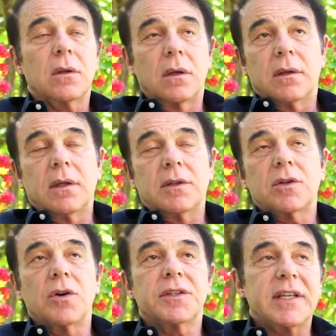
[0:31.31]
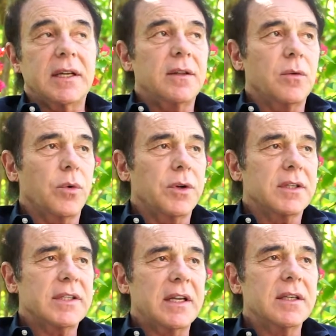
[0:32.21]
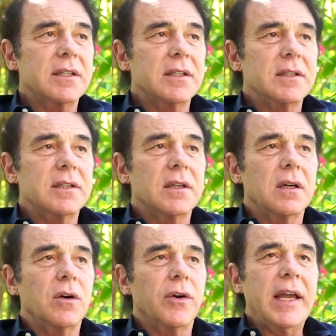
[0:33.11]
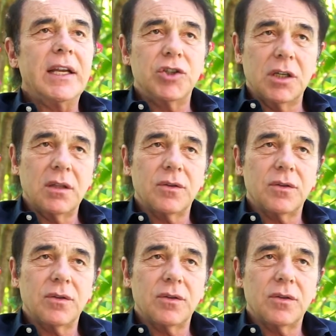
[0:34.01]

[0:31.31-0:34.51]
It's called, the word is senescence or aging.